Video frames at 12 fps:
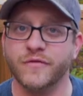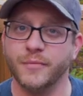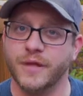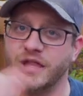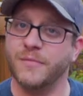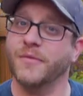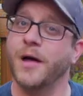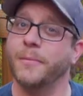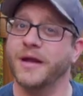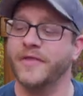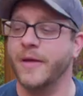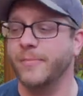from the same
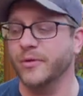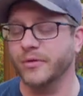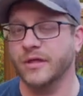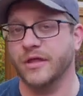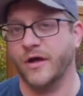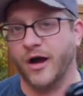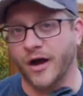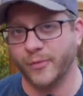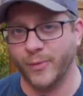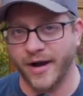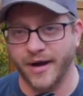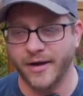company that builds the
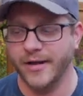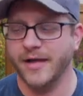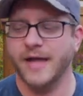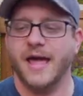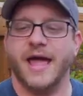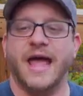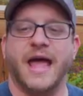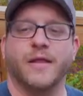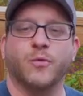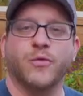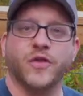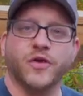hardware.
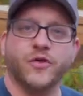And with the